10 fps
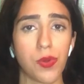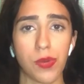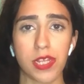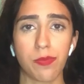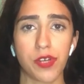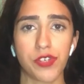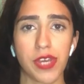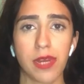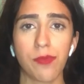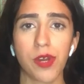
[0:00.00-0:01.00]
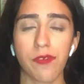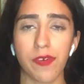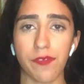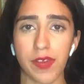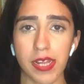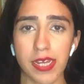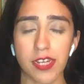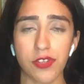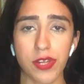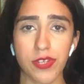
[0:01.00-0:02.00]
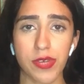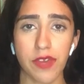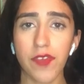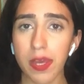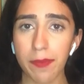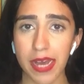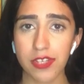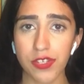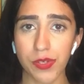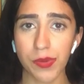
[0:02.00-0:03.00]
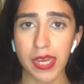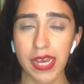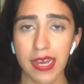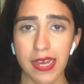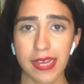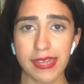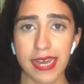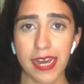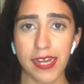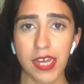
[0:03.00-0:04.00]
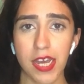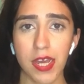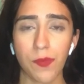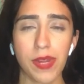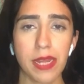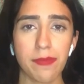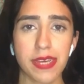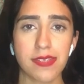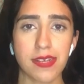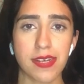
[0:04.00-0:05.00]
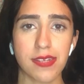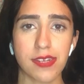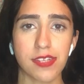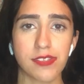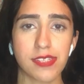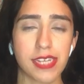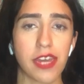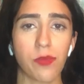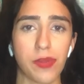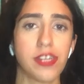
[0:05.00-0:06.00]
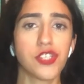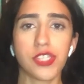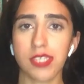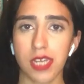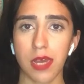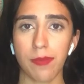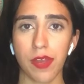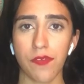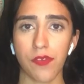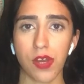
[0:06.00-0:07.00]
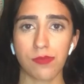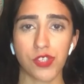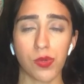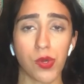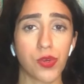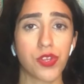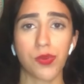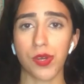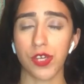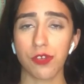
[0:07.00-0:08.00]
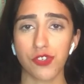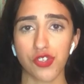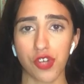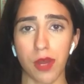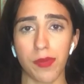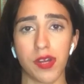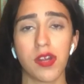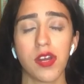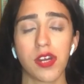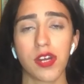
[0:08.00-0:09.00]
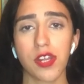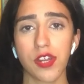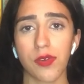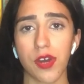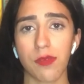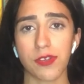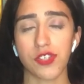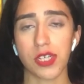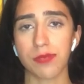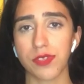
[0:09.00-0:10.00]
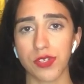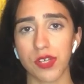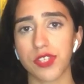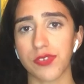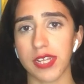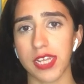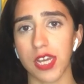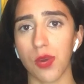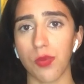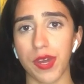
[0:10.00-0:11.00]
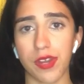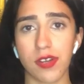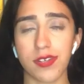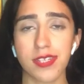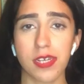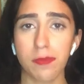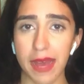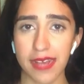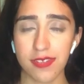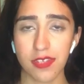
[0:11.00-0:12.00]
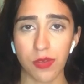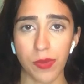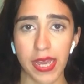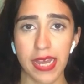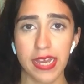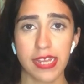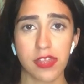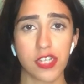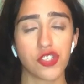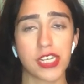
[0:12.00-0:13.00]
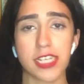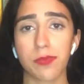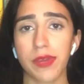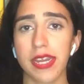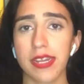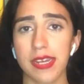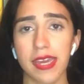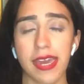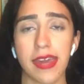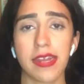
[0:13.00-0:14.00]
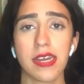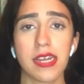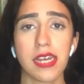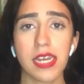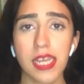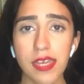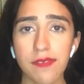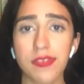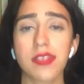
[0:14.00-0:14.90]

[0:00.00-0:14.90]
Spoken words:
who is portrayed more of a villain, is also giving a backstory that really makes us understand where she's coming from. She goes through a huge trauma earlier on when she comes to Australia, when her son passes away, then she gets pregnant again, leaves